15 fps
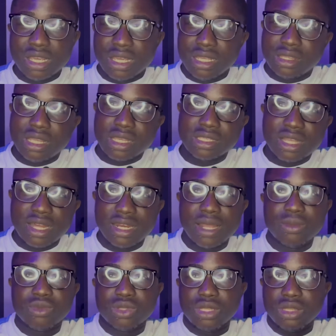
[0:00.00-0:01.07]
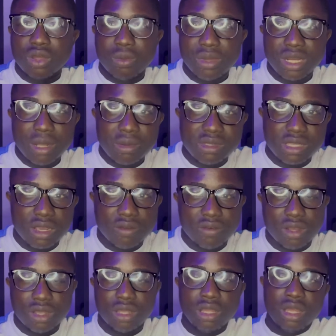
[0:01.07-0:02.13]
It takes that name to the domain name
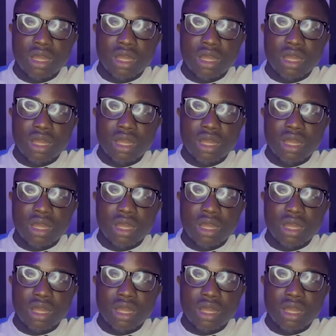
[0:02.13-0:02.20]
server,